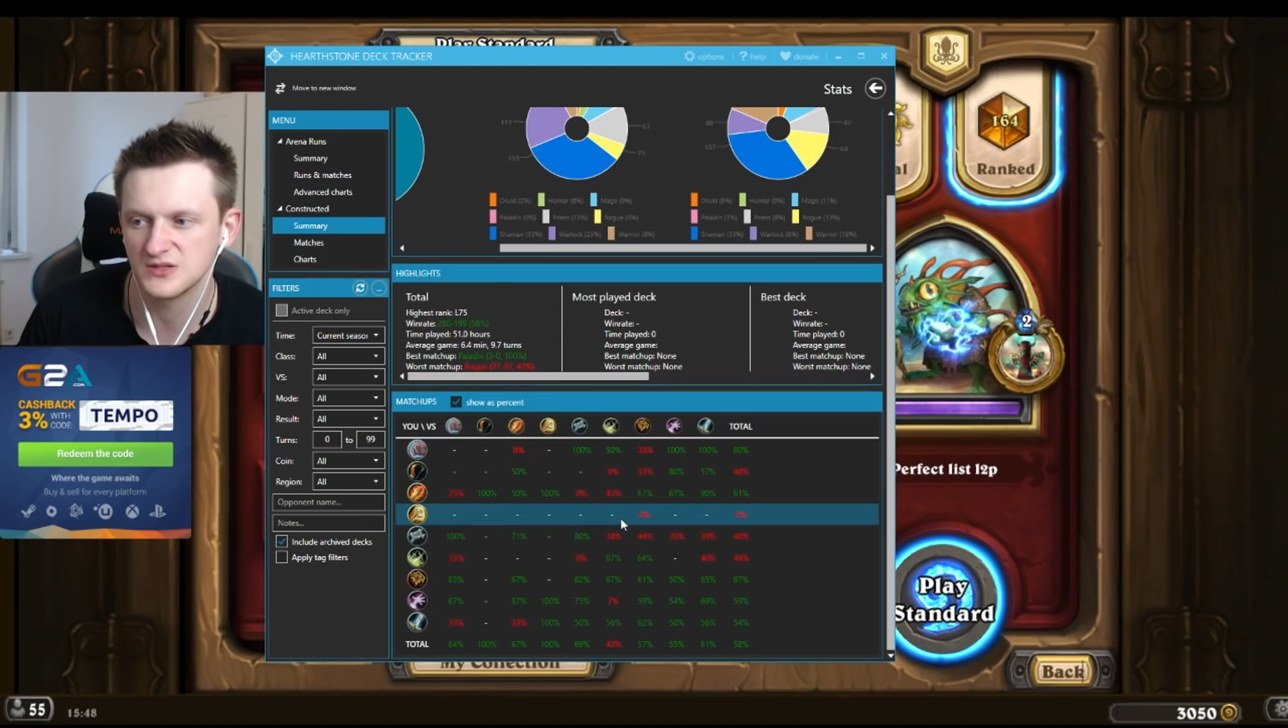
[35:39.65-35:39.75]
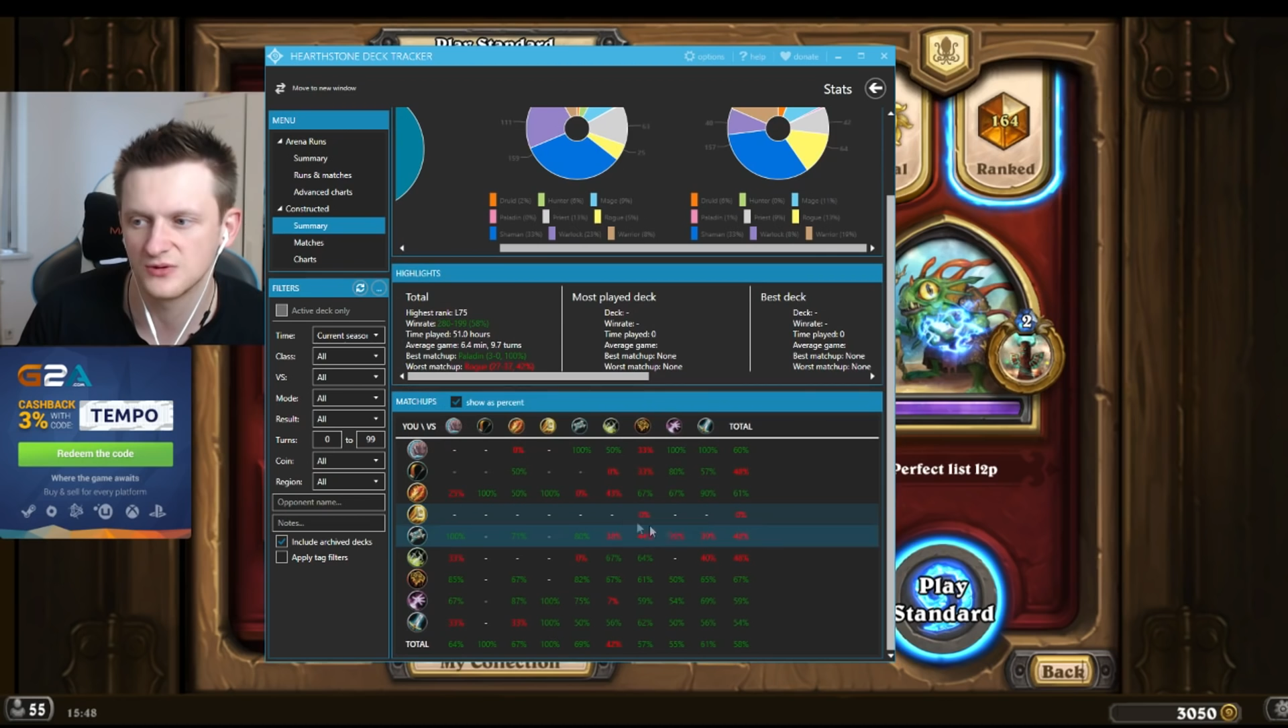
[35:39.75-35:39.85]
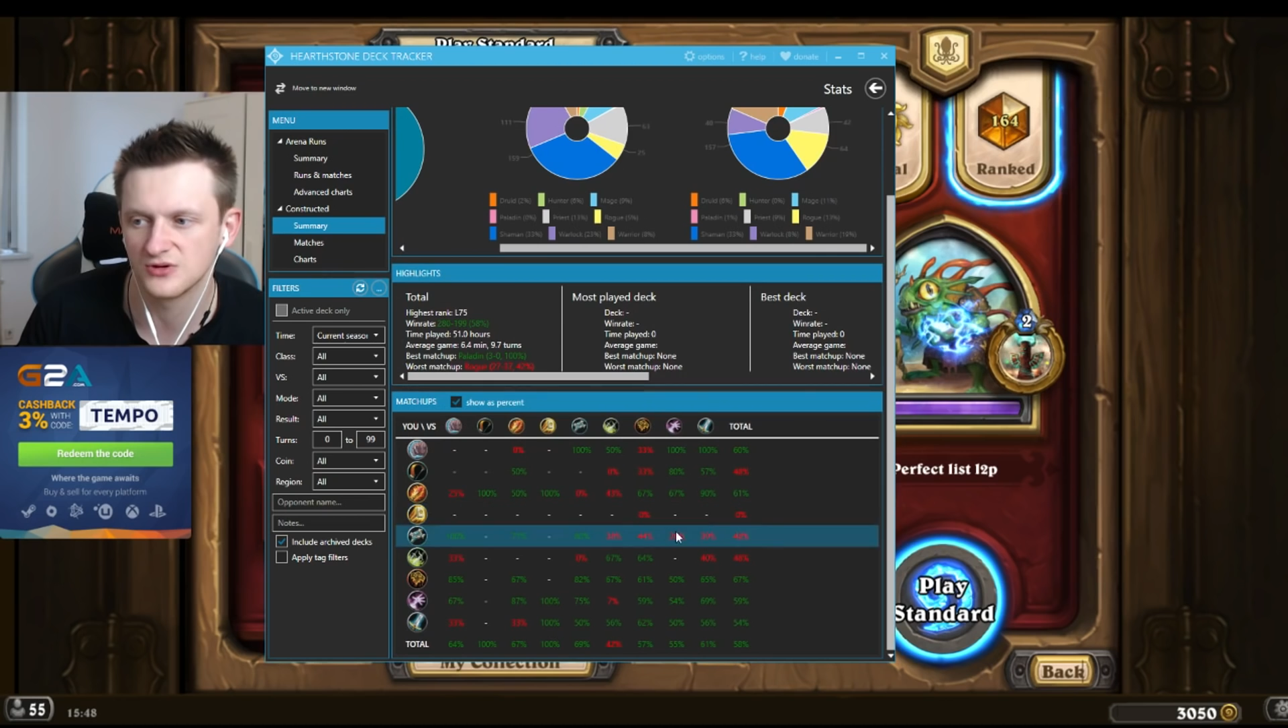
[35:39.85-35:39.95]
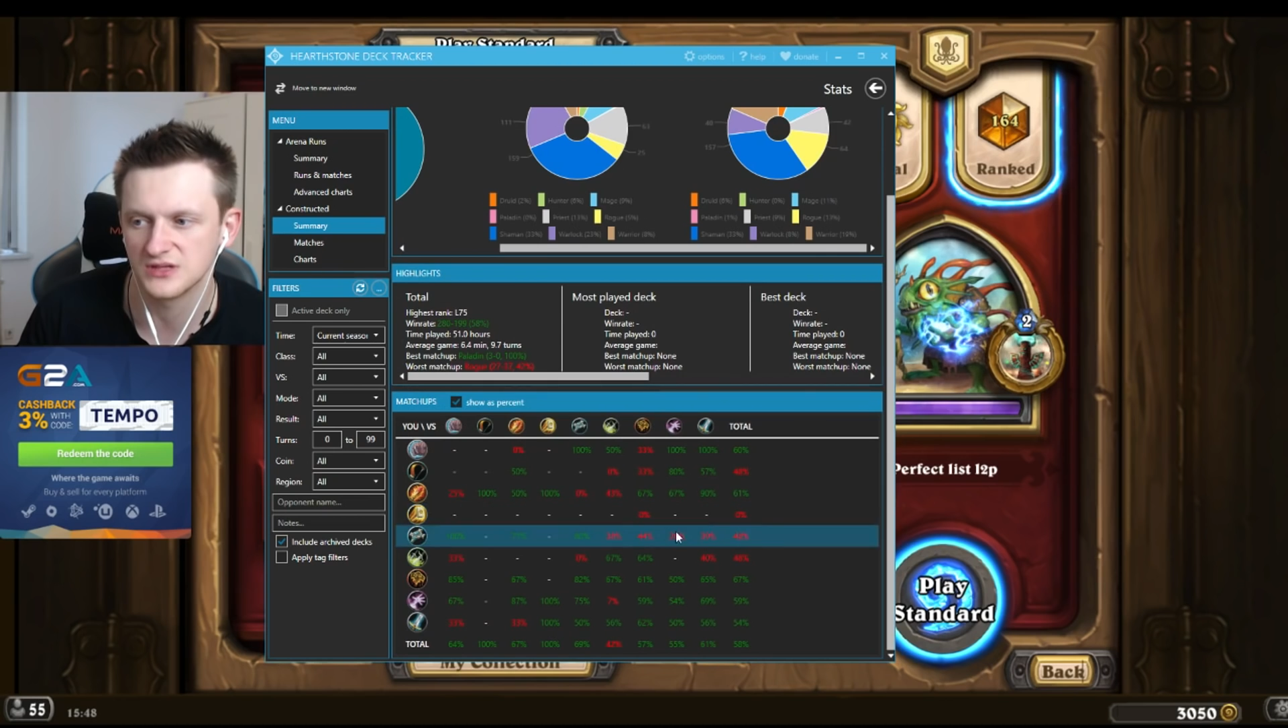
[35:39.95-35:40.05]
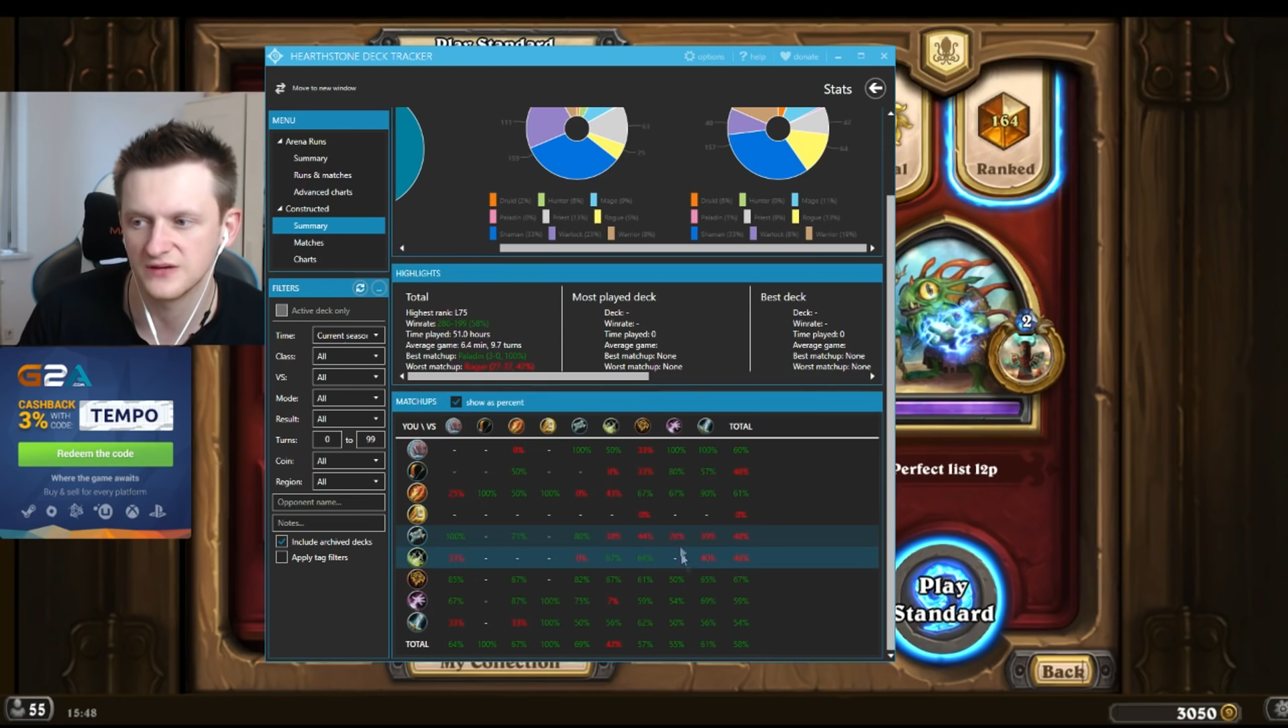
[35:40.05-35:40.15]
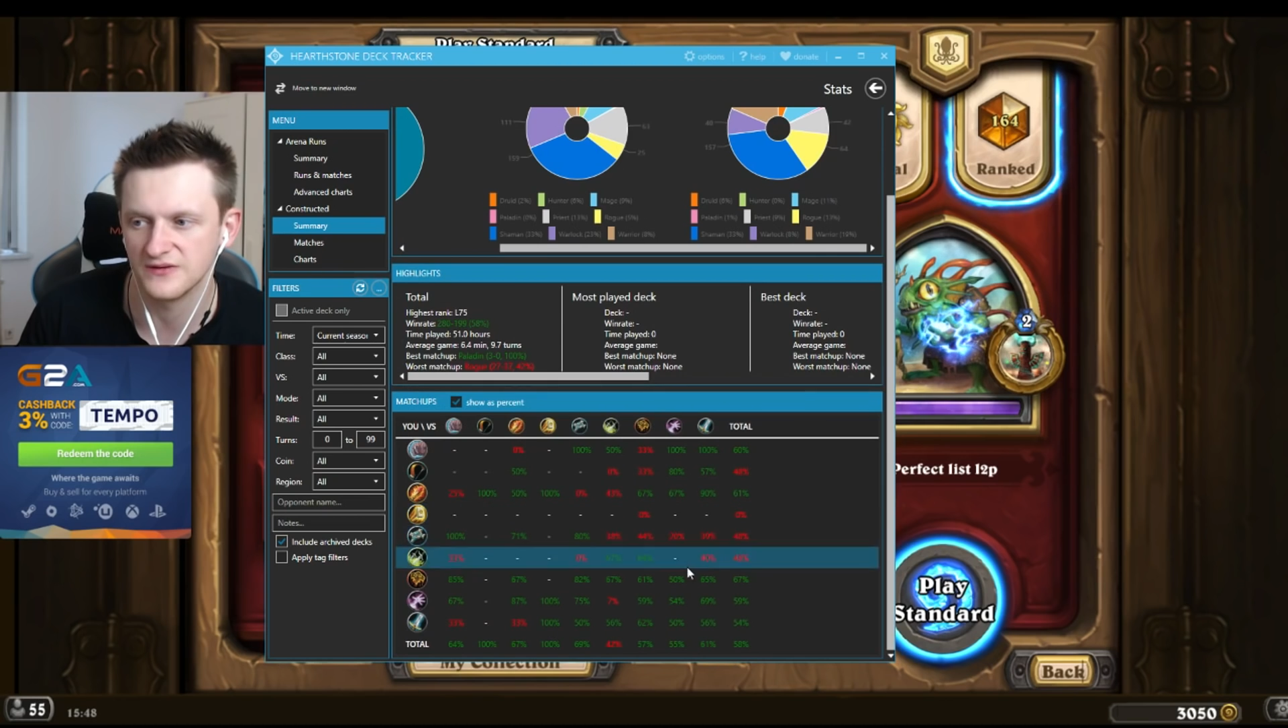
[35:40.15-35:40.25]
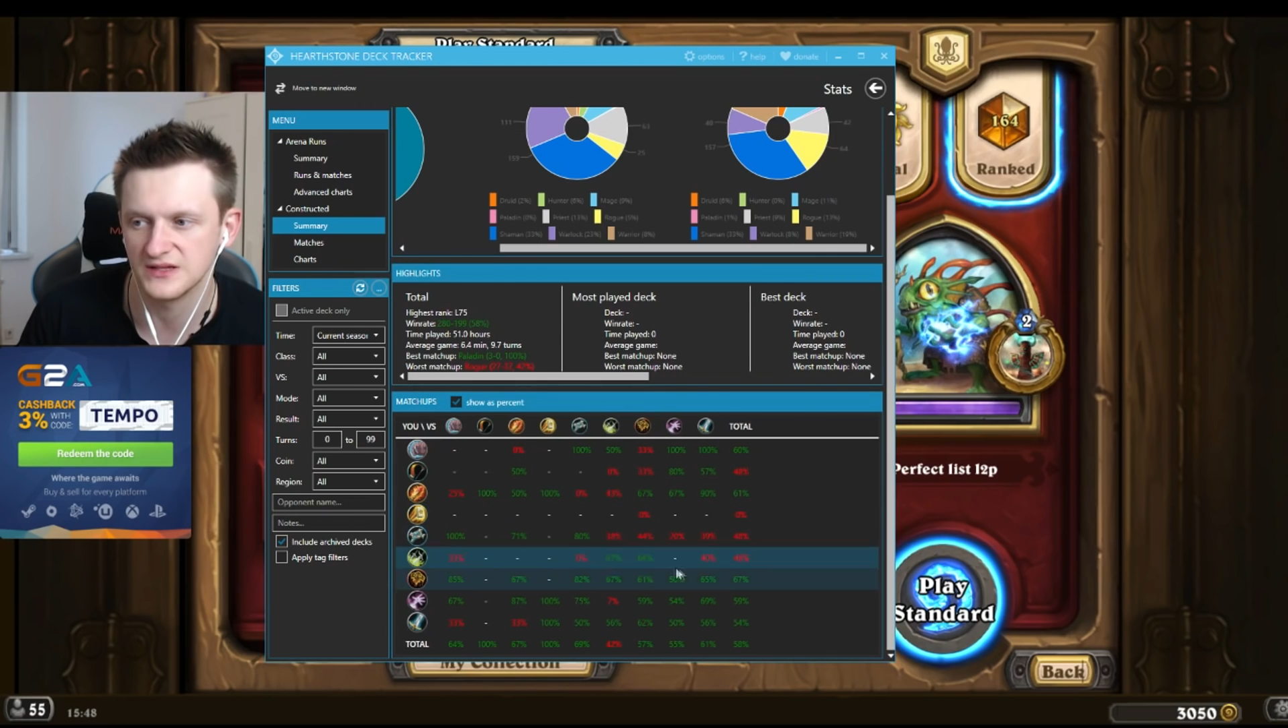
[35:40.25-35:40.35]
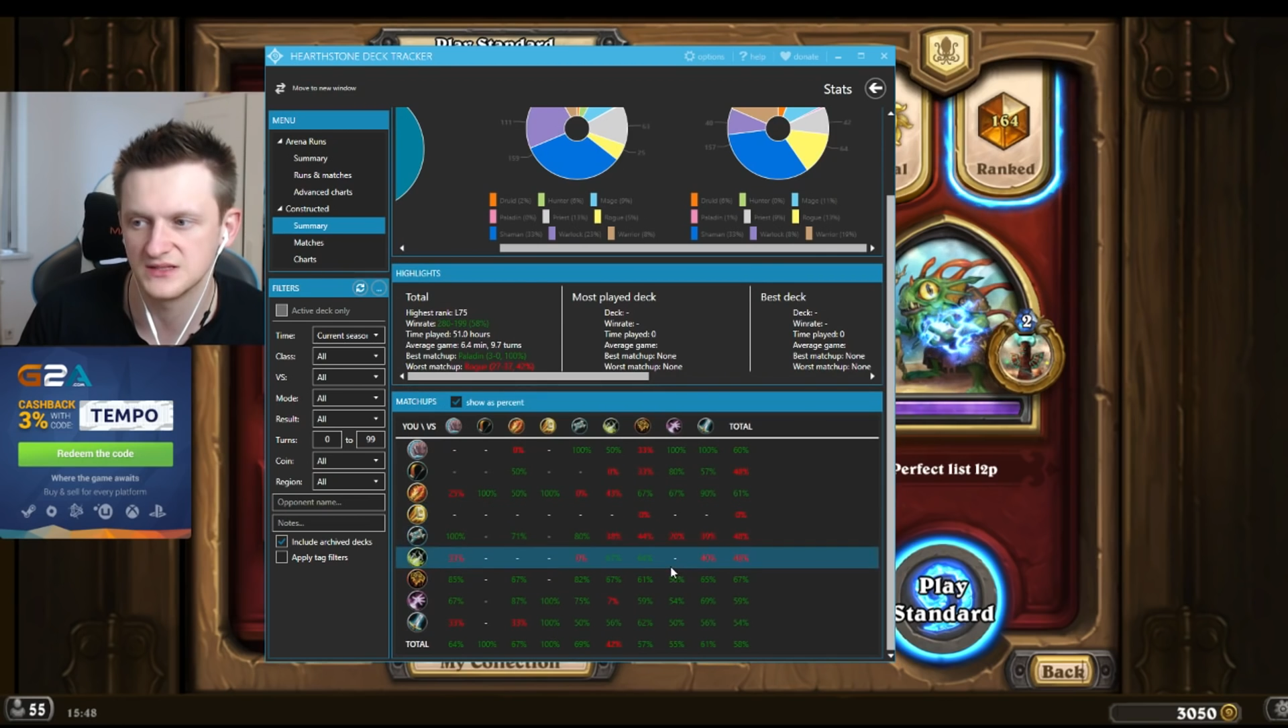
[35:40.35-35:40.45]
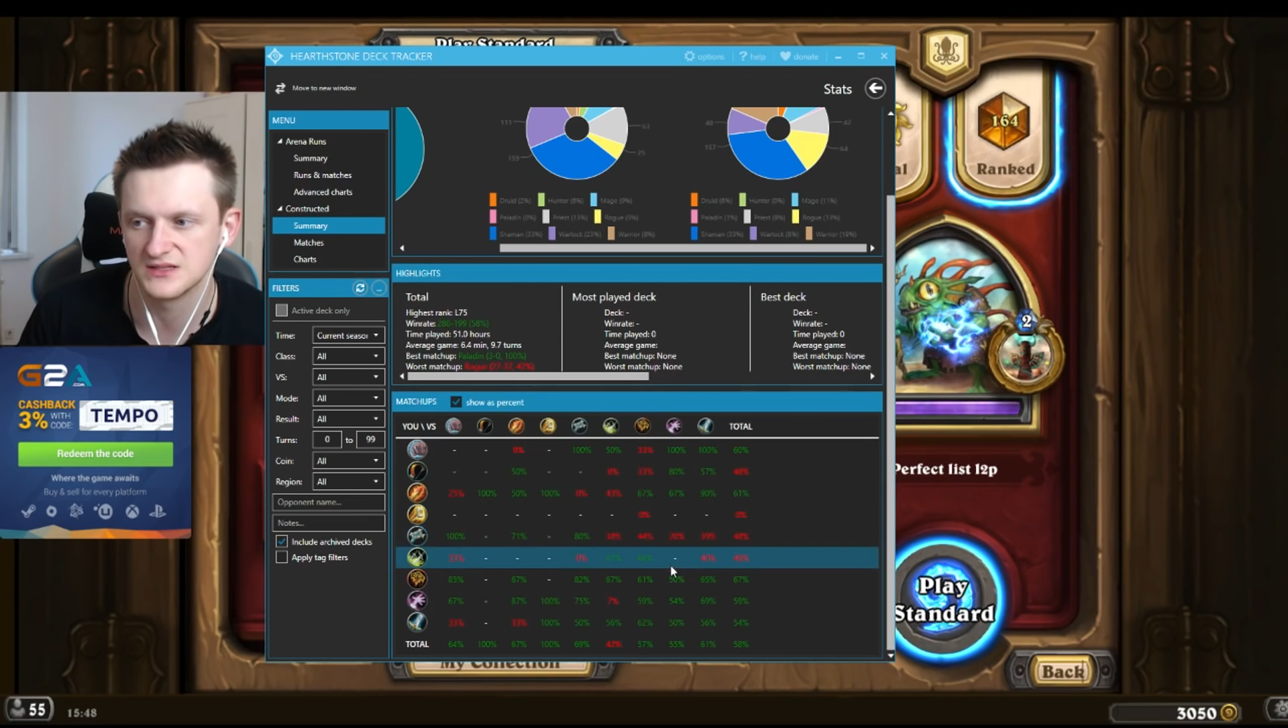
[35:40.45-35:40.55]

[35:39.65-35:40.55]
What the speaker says: because I face this